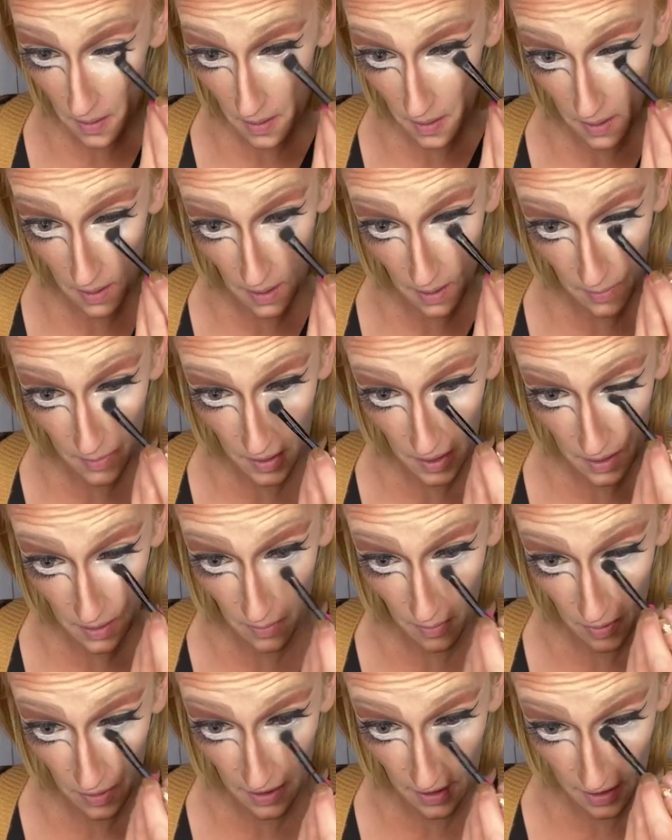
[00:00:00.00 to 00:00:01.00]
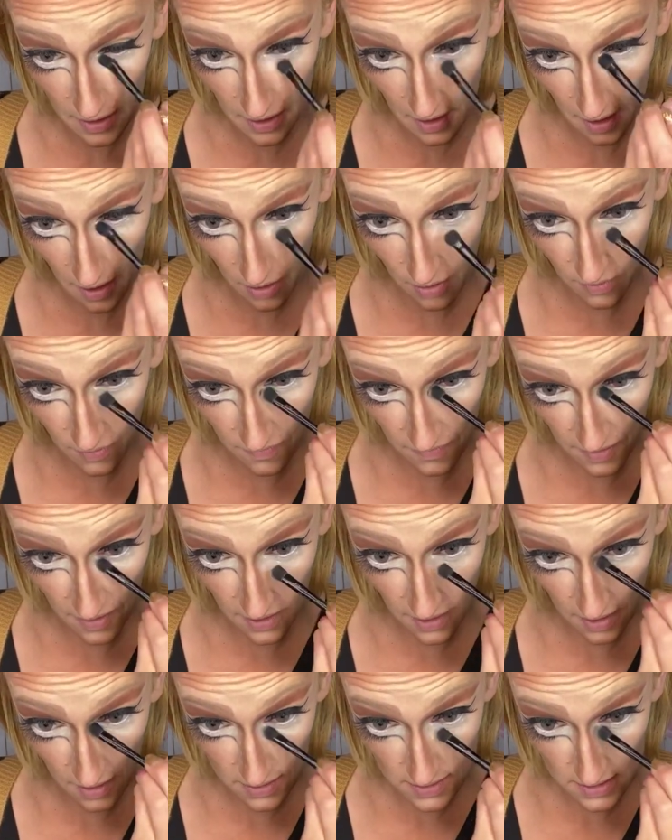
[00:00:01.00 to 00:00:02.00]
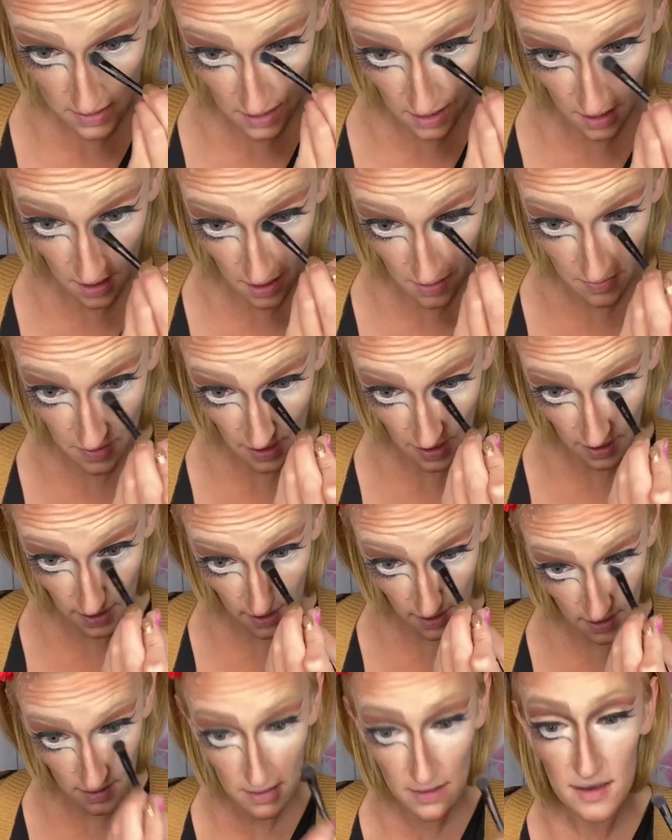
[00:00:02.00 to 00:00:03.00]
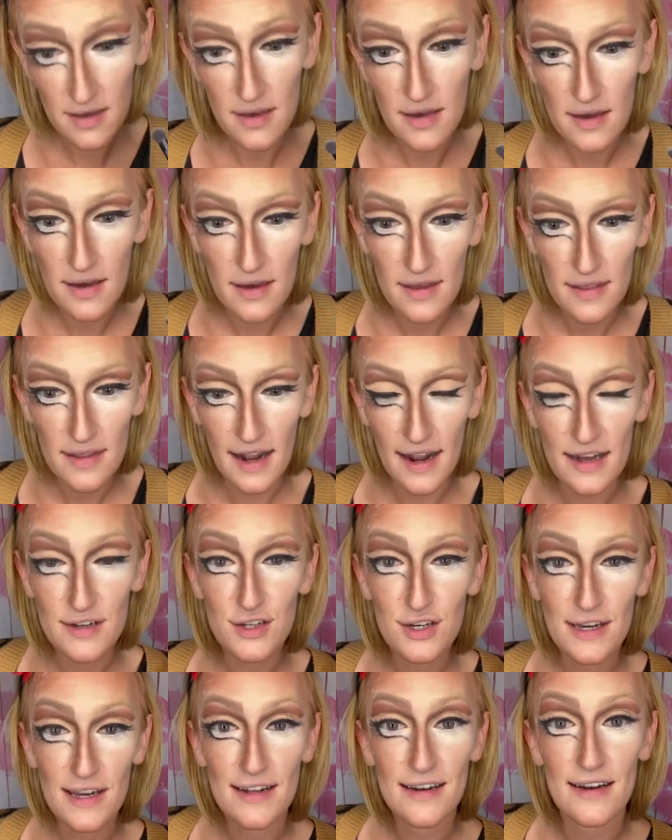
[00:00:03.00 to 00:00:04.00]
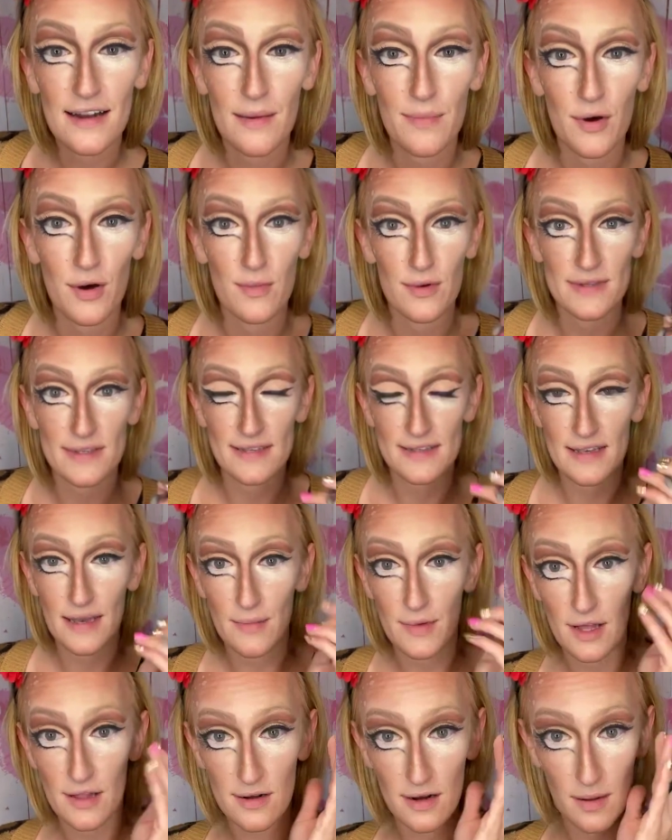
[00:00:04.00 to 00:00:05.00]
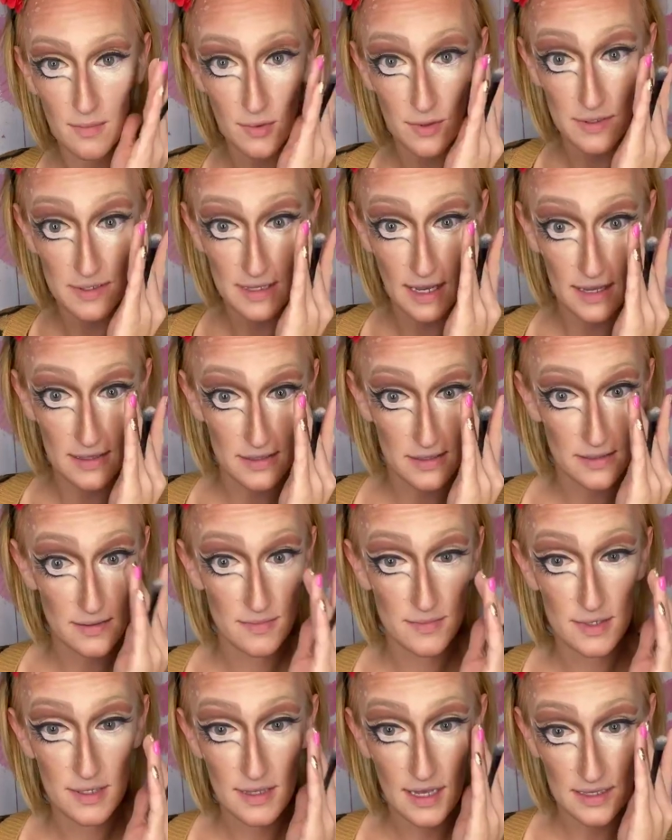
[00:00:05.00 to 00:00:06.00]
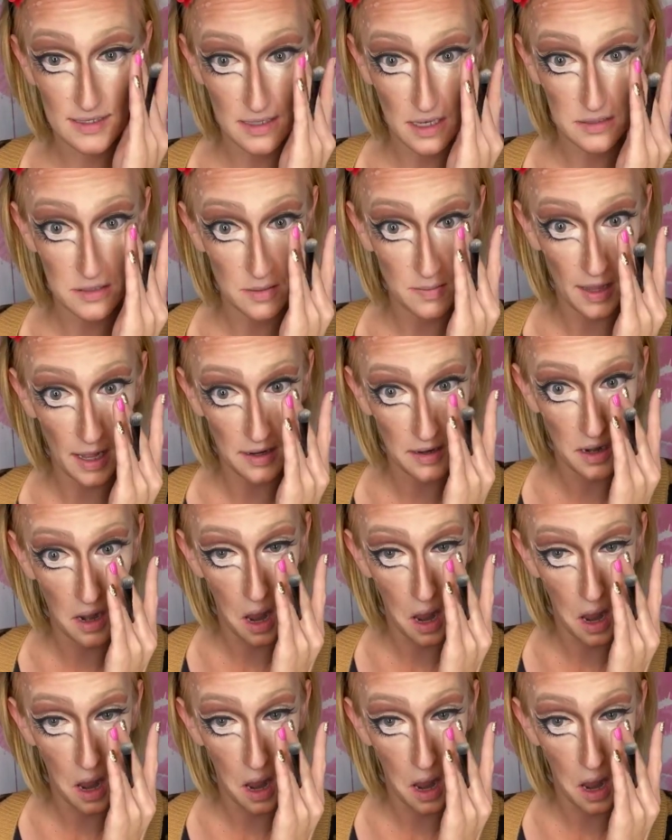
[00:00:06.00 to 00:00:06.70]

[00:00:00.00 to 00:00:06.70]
and I'm going to blend it over top here. That actually ended up almost the same color on both sides, so that's not too bad.